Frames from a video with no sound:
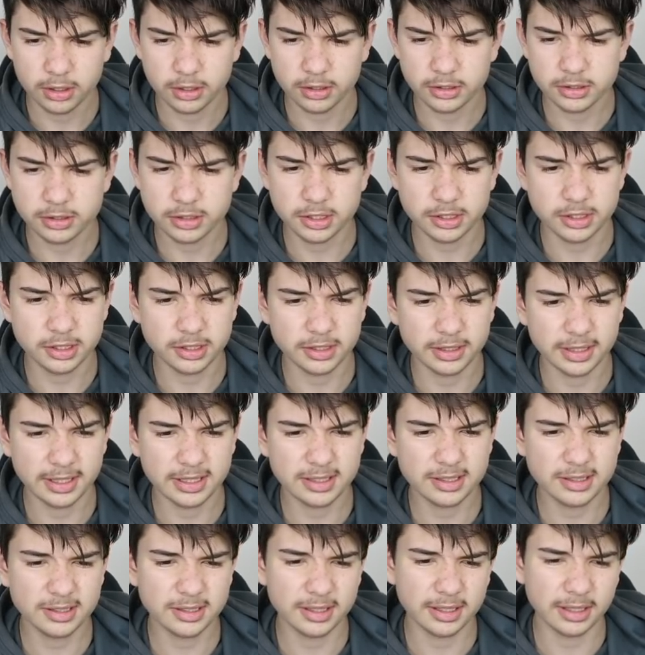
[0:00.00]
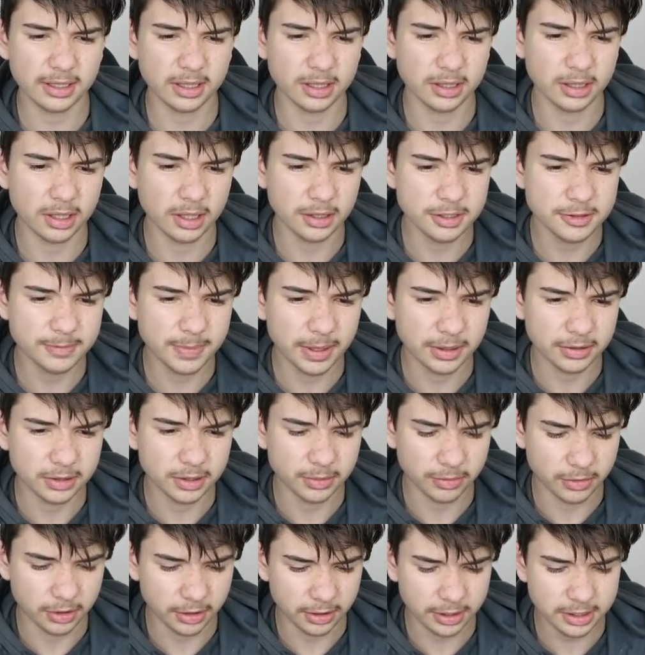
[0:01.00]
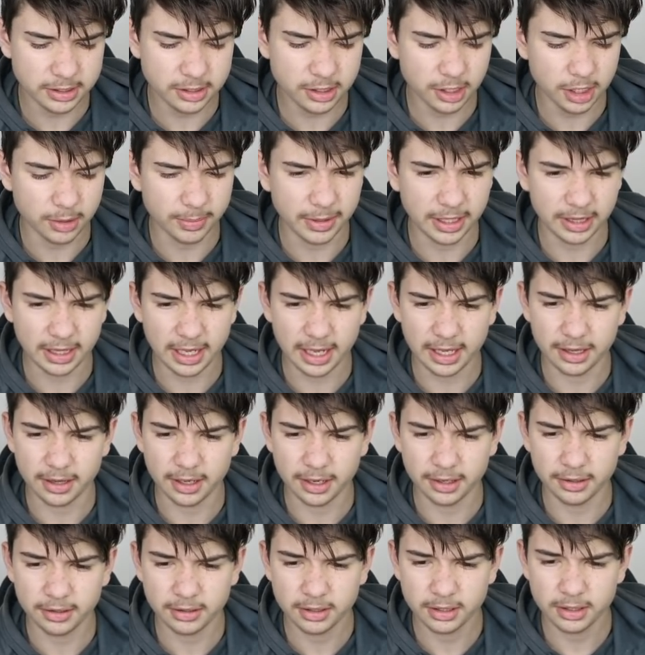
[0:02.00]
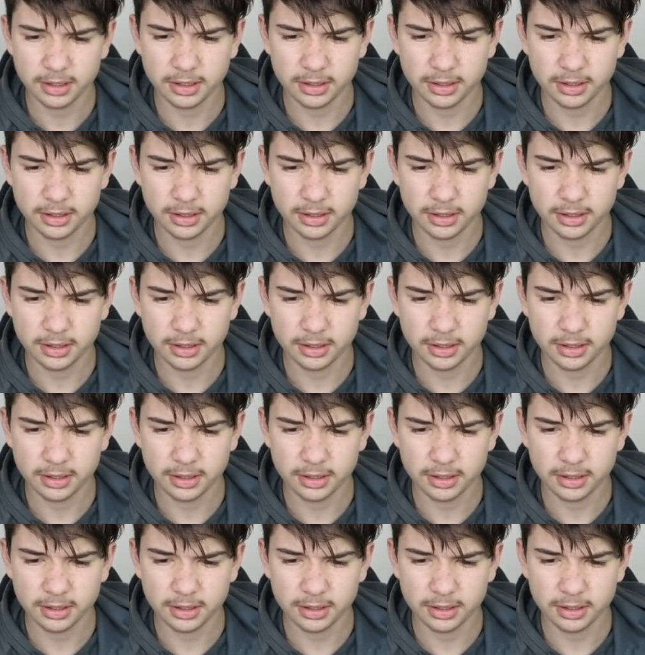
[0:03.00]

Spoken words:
I spelled him wrong. He's got to be there, though.